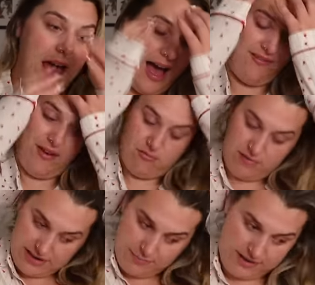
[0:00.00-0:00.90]
I felt
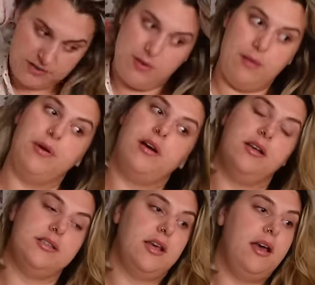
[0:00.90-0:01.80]
really bad as well
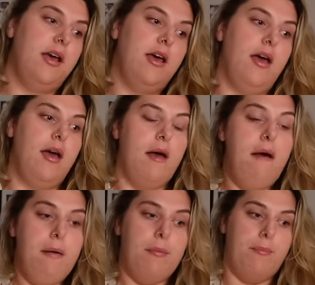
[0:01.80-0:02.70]
because
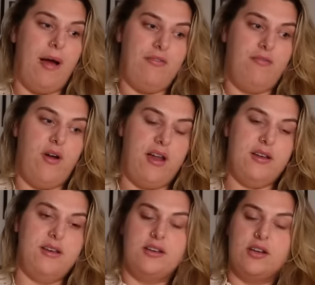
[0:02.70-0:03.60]
my
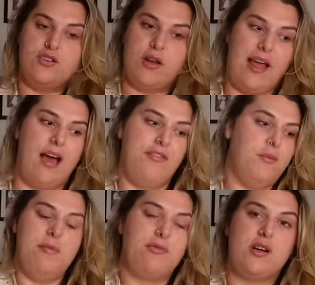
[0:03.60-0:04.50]
friend, a few
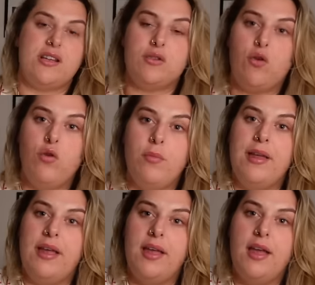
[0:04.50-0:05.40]
people tried to call
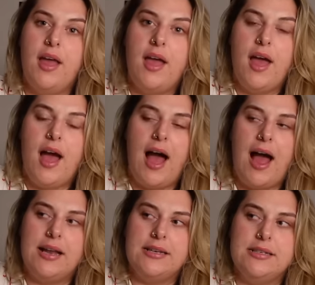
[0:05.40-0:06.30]
me
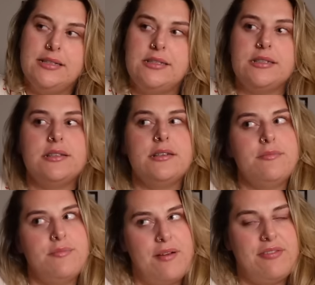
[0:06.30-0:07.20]
and
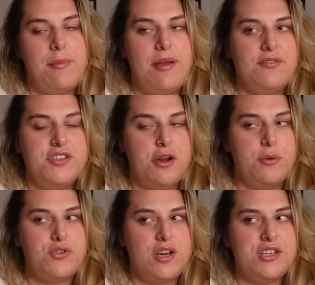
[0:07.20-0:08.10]
my flatmate Fajira
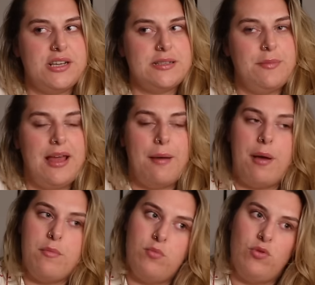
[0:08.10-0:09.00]
was trying to chat to me and
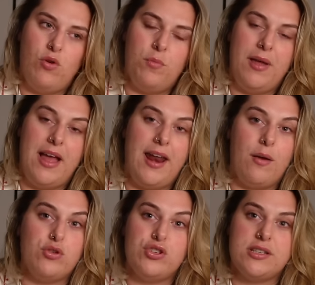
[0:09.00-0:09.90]
my mum called me and I
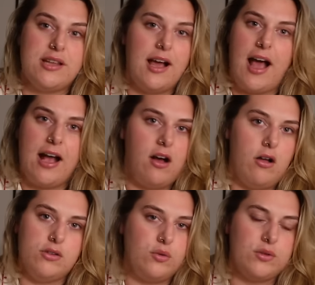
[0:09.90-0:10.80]
was just like, I
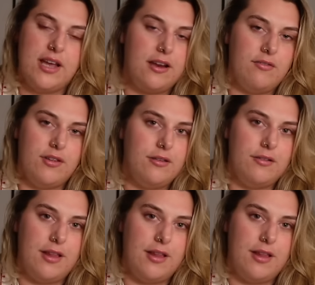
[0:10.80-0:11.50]
can't talk to any of you.